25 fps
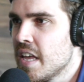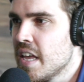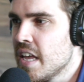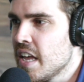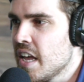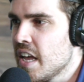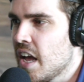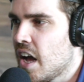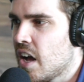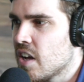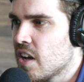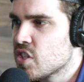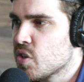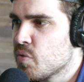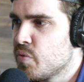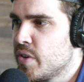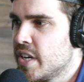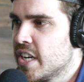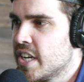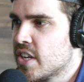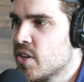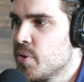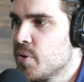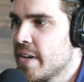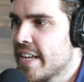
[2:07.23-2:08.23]
Also
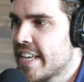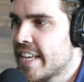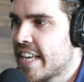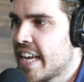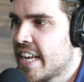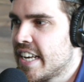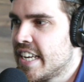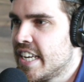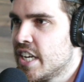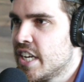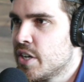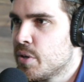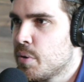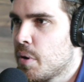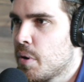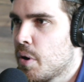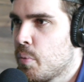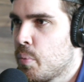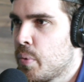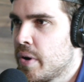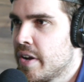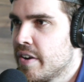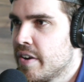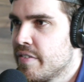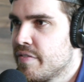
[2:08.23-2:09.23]
really cool again here
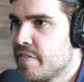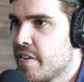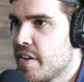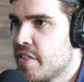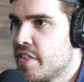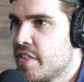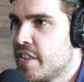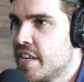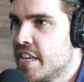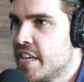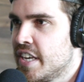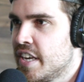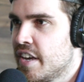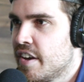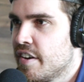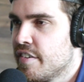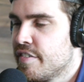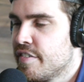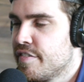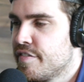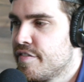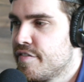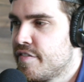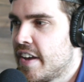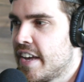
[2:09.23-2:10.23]
with the
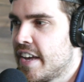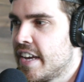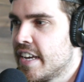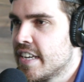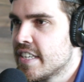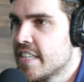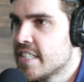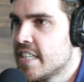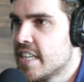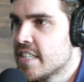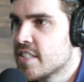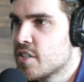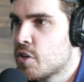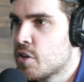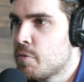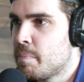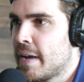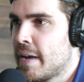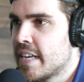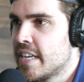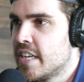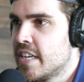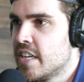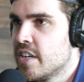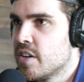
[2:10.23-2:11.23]
fangs. Let's go
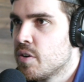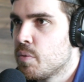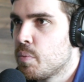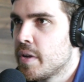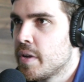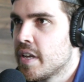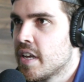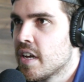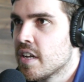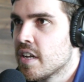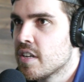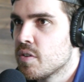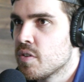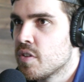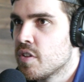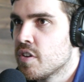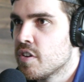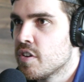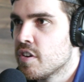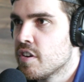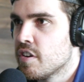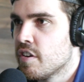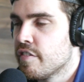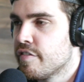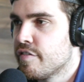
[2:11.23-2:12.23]
back here. We got
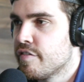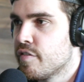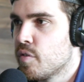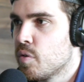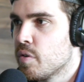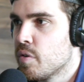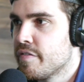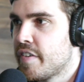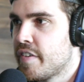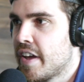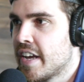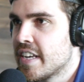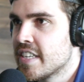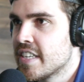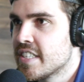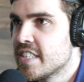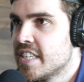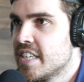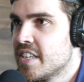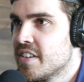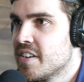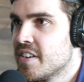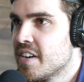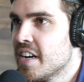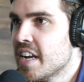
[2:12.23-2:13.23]
the 4 fangs
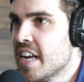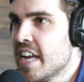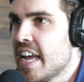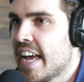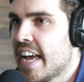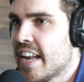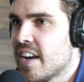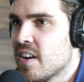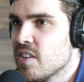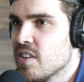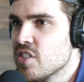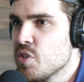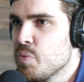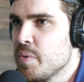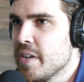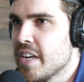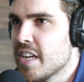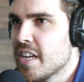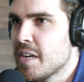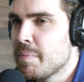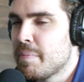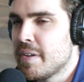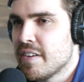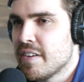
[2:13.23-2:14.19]
here. And also we got a bit of